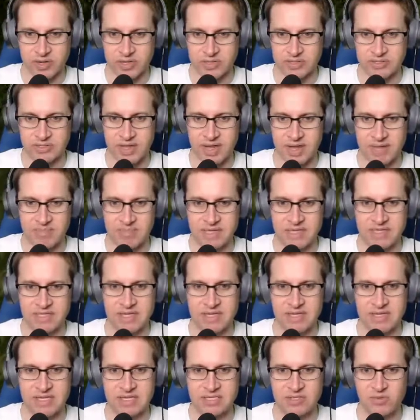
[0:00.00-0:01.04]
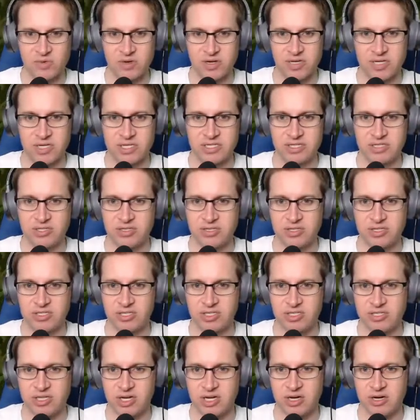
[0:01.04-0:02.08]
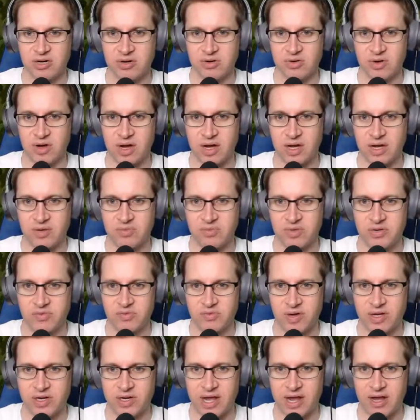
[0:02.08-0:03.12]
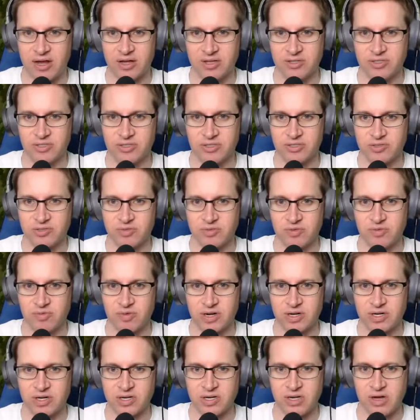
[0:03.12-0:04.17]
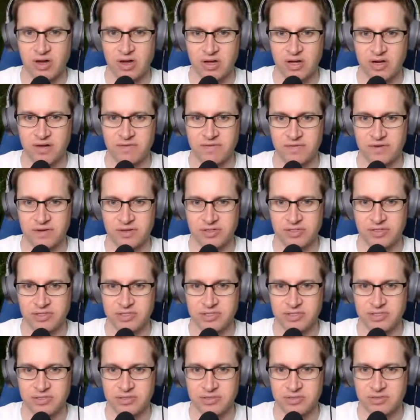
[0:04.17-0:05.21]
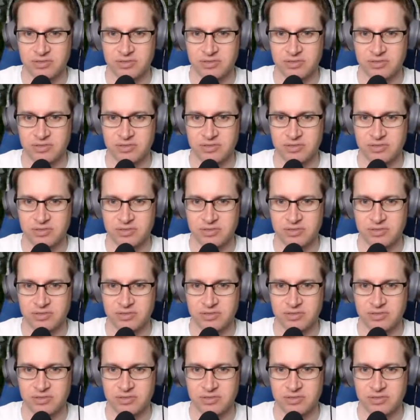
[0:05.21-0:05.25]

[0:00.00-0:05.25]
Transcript: so that means that this one is good to go. We don't want alders. We want conifers,